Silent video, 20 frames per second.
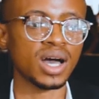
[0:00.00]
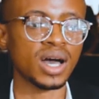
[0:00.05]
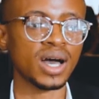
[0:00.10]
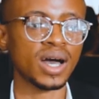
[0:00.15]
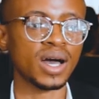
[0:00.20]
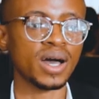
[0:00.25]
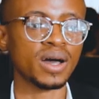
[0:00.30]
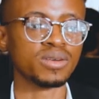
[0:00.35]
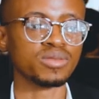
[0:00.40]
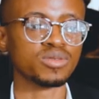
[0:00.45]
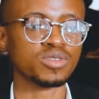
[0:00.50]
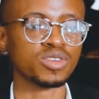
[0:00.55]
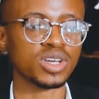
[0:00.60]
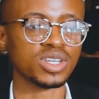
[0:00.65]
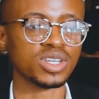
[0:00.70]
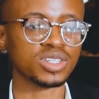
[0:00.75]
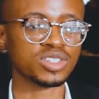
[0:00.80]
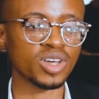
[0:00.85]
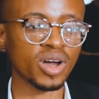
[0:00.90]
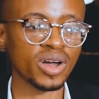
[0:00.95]
uh,
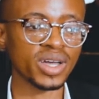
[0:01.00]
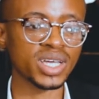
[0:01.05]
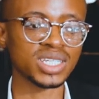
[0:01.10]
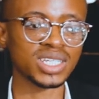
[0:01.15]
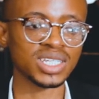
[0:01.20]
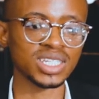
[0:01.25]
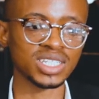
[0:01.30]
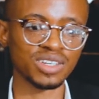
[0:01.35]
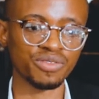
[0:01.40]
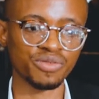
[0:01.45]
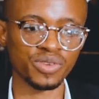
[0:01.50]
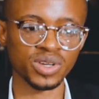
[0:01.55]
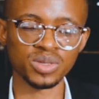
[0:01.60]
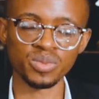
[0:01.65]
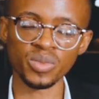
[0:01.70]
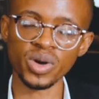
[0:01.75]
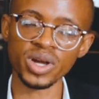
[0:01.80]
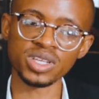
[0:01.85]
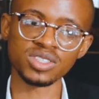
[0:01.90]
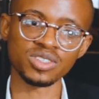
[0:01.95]
targeting
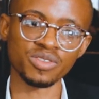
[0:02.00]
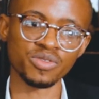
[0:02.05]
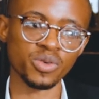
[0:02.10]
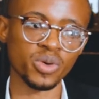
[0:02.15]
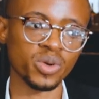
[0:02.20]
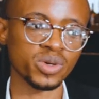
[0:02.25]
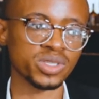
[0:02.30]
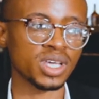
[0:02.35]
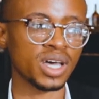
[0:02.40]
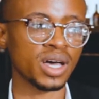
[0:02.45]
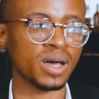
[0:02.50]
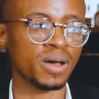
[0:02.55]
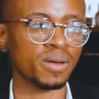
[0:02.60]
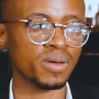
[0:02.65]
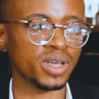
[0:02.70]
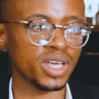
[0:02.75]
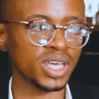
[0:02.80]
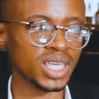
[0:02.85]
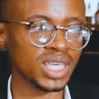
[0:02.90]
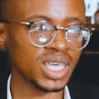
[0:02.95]
different markets, of course, uh,
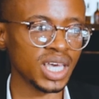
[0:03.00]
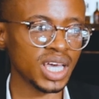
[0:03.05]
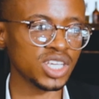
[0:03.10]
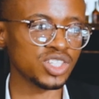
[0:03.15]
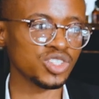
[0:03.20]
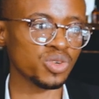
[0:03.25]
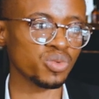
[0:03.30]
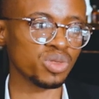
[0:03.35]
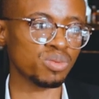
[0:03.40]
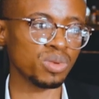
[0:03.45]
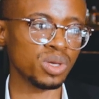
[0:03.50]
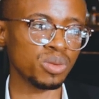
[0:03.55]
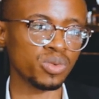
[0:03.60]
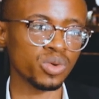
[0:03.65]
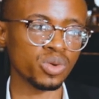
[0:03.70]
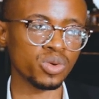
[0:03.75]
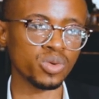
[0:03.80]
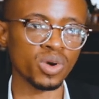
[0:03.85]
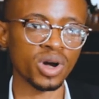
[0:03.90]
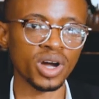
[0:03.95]
engaging with
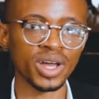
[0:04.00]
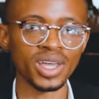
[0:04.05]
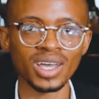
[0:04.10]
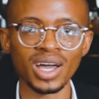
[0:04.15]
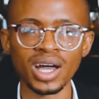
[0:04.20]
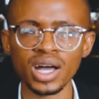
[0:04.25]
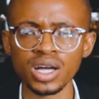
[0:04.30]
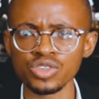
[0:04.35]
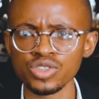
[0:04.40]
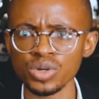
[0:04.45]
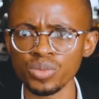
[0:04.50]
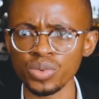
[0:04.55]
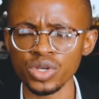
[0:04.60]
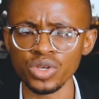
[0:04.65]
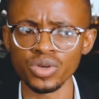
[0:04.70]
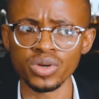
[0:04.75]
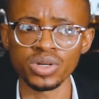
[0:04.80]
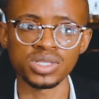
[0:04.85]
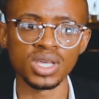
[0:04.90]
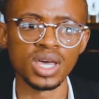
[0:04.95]
people who are young
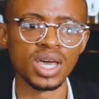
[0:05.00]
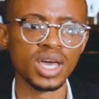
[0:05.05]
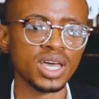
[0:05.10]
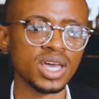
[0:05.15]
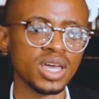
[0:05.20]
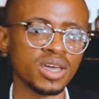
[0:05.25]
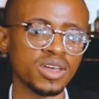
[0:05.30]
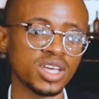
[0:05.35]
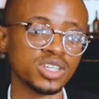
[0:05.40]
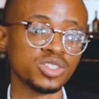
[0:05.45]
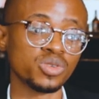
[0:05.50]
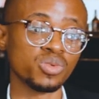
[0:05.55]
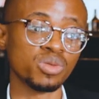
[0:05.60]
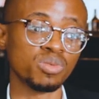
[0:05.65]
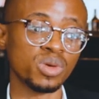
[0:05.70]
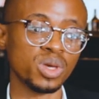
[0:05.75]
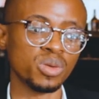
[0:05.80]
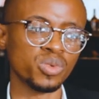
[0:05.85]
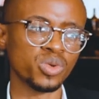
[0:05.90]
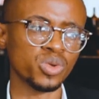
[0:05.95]
entrepreneurs, engaging
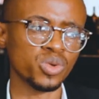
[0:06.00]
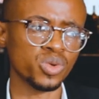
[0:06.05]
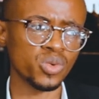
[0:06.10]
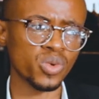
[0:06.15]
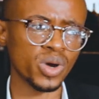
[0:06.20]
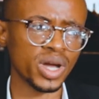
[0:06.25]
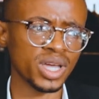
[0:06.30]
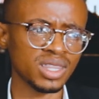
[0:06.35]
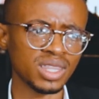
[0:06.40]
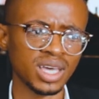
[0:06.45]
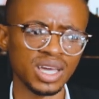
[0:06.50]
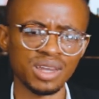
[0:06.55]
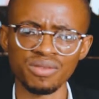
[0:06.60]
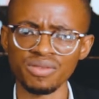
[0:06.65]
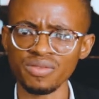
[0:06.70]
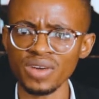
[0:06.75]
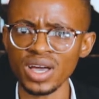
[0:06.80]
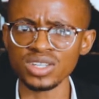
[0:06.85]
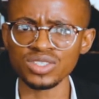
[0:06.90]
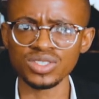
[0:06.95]
with people who are either in
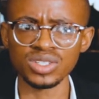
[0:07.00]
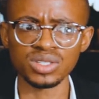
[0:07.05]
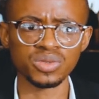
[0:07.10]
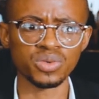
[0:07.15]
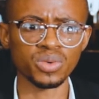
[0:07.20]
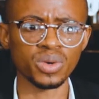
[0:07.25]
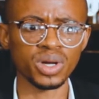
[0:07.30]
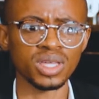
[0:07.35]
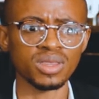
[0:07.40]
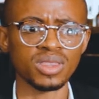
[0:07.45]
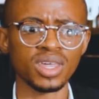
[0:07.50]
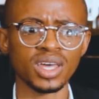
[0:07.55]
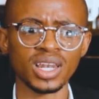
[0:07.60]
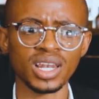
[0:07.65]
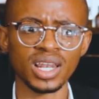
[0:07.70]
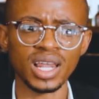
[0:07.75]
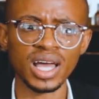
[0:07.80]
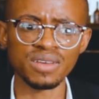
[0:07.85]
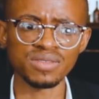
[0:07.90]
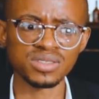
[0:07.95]
fashion, who are either
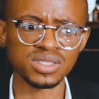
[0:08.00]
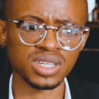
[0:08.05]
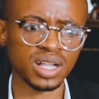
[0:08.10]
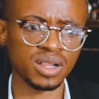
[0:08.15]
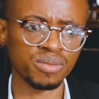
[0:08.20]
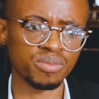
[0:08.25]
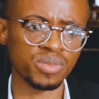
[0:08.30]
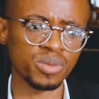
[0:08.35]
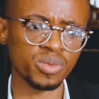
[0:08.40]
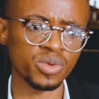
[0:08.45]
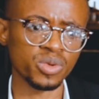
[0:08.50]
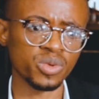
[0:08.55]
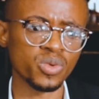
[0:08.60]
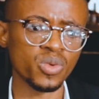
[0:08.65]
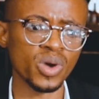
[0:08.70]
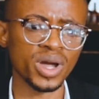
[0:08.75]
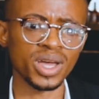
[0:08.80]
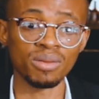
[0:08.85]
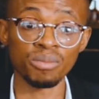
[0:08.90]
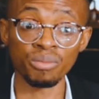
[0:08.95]
in lifestyle, people
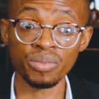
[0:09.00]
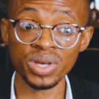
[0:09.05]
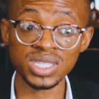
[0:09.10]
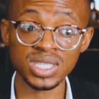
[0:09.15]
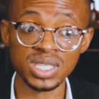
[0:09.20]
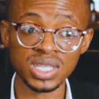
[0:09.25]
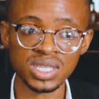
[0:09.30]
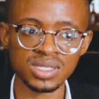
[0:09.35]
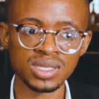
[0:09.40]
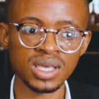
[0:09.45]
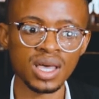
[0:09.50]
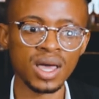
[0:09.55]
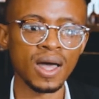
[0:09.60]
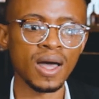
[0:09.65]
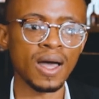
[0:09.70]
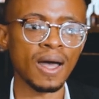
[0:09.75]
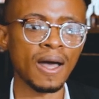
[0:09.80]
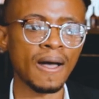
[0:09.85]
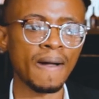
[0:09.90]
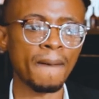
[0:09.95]
who are in business,
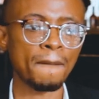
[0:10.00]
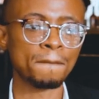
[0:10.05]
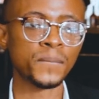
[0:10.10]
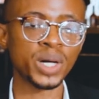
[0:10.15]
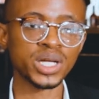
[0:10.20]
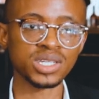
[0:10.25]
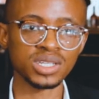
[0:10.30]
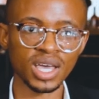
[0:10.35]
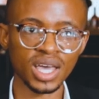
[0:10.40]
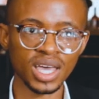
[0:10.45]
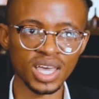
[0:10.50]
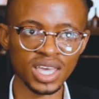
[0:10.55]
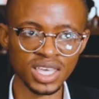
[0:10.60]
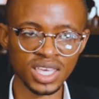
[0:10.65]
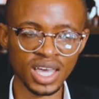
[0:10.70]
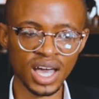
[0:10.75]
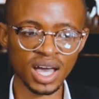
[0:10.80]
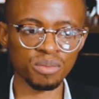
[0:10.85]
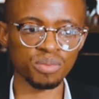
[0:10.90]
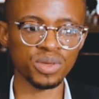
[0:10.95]
uh, but
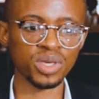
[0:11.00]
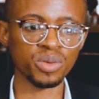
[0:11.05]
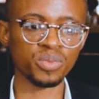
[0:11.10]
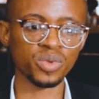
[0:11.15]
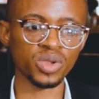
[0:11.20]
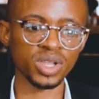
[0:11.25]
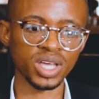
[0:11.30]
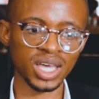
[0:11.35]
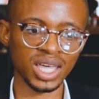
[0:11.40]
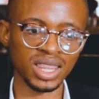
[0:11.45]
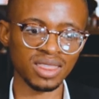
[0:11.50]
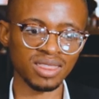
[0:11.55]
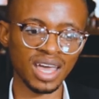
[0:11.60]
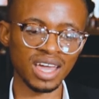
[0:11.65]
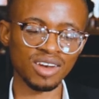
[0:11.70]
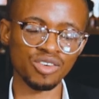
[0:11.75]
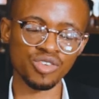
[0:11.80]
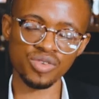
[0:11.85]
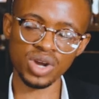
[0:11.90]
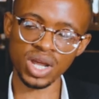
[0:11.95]
young people in
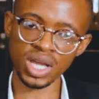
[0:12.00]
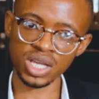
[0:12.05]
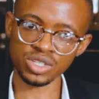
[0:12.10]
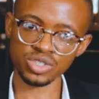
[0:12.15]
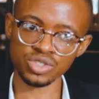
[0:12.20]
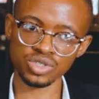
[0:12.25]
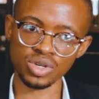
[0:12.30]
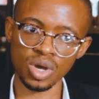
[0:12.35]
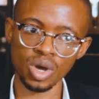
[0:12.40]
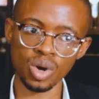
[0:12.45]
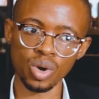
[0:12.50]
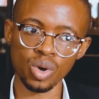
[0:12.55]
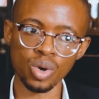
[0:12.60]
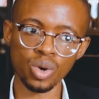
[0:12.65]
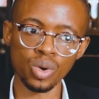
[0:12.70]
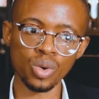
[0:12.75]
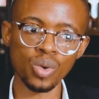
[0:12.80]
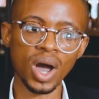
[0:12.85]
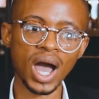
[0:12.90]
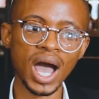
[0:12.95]
that range
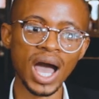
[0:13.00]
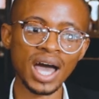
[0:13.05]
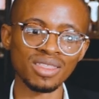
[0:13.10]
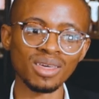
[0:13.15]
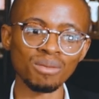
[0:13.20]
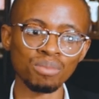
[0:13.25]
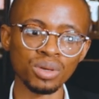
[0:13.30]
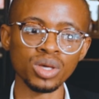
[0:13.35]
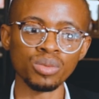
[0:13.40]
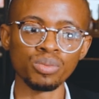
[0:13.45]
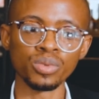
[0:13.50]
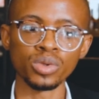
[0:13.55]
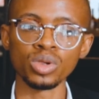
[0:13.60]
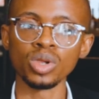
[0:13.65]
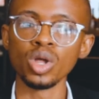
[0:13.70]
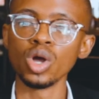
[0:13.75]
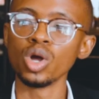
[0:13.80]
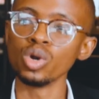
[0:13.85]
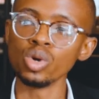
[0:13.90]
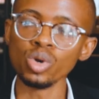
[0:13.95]
who other
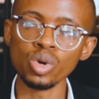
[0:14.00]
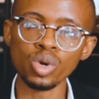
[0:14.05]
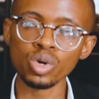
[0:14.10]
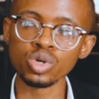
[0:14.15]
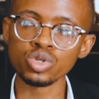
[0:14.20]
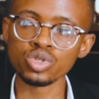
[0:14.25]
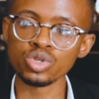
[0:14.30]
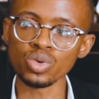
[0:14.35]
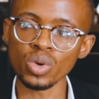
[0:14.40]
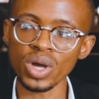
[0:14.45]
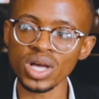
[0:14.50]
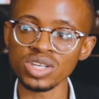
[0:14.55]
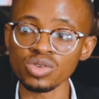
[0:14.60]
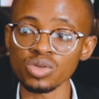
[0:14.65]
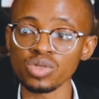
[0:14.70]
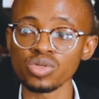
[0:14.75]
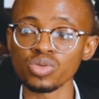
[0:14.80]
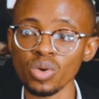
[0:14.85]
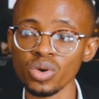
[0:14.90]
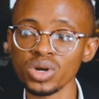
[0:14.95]
people look to as
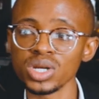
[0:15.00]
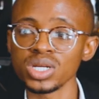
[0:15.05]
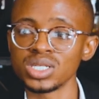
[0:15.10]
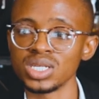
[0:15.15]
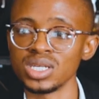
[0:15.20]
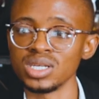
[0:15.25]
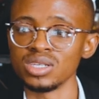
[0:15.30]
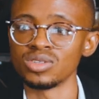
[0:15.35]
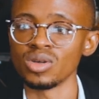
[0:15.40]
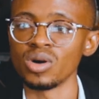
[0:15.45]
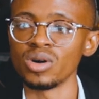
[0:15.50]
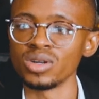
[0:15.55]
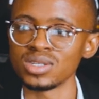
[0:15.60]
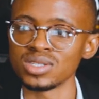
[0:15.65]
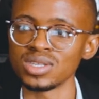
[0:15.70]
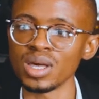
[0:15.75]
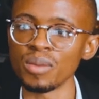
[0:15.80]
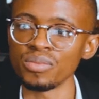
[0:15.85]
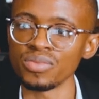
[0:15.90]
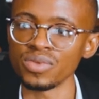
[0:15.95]
authorities on mm-hmm.
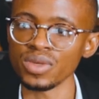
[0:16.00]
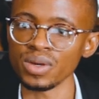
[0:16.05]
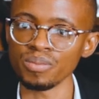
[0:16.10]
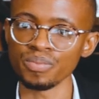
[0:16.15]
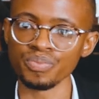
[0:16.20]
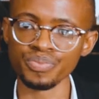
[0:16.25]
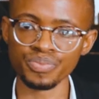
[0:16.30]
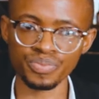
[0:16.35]
something.